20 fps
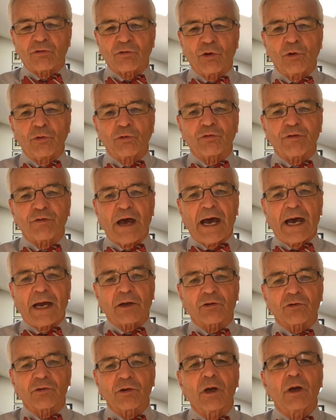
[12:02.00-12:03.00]
those
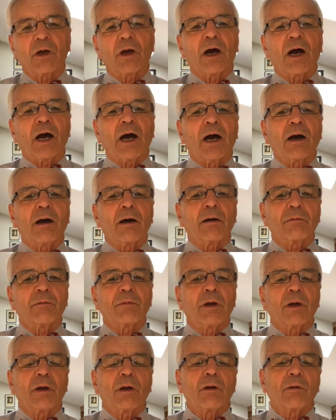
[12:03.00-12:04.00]
facts
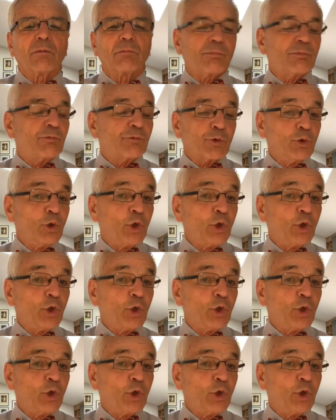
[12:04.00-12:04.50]
through